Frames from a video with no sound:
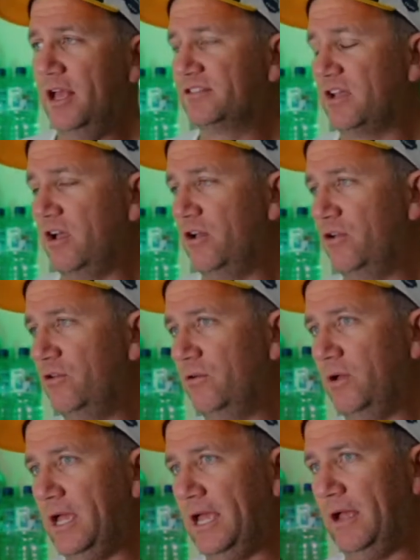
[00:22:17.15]

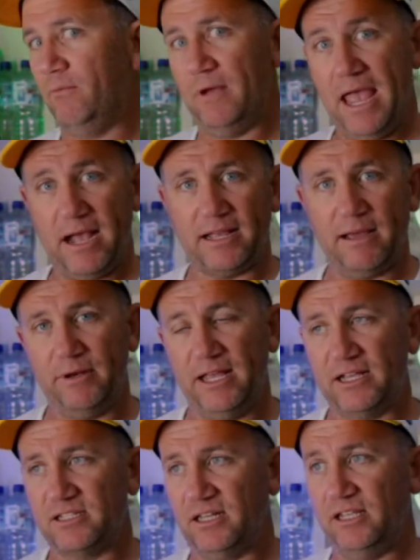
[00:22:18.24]
So our company
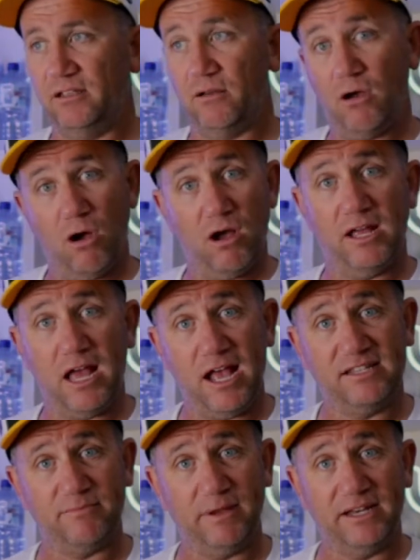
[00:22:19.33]
actually
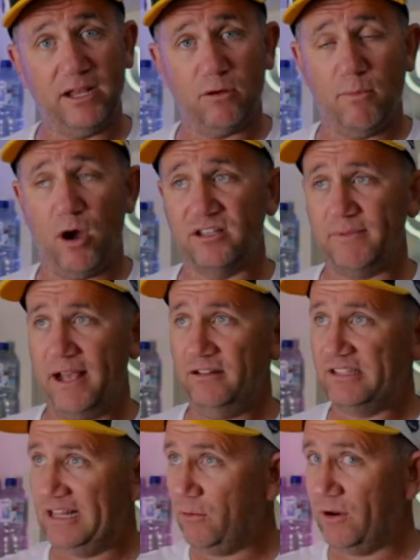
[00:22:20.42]
has a big nickel mine as well.
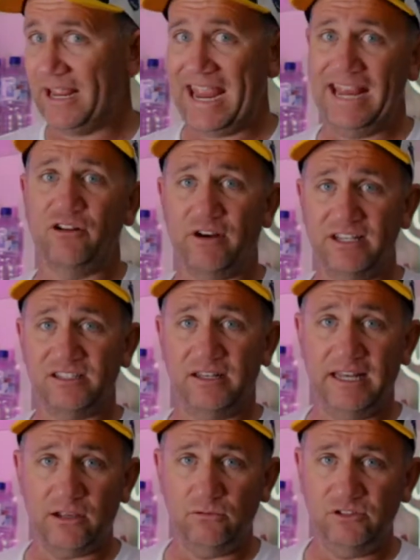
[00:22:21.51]
So they want to increase in
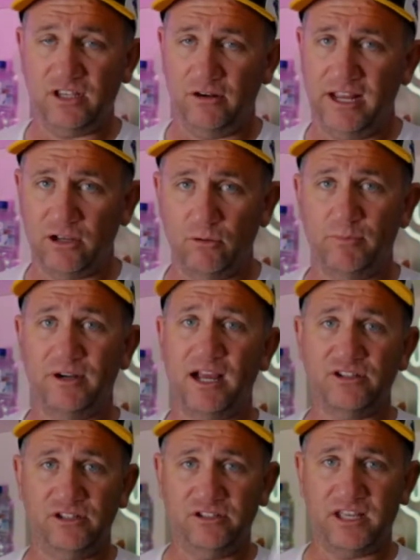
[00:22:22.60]
nickel. So nickel
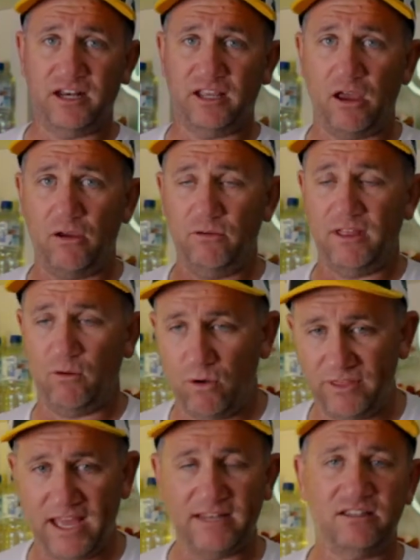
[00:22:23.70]
production is going to go. They
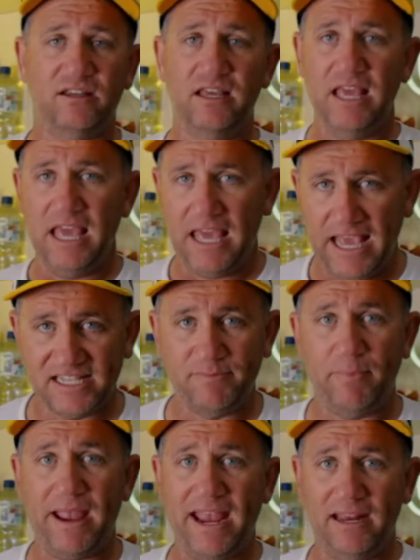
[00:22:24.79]
want that to
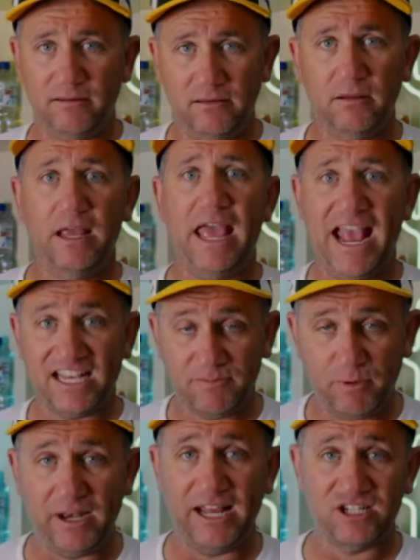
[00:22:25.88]
expand
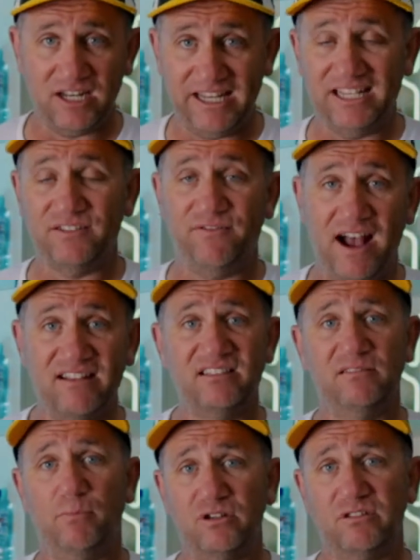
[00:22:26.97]
exponentially as fast
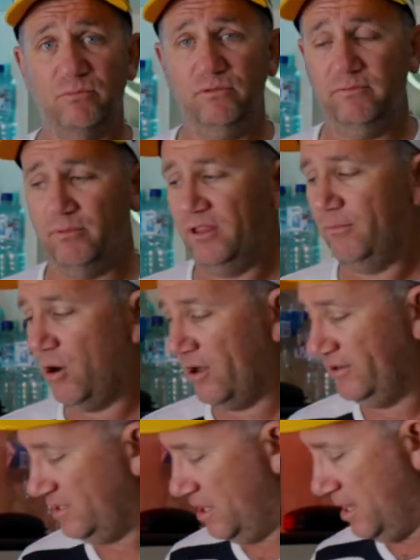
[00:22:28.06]
as possible by the
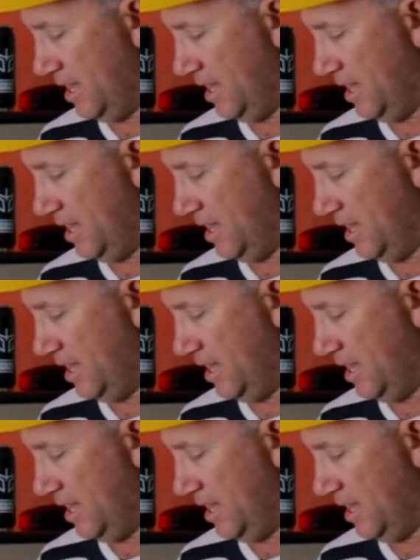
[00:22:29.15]
miners.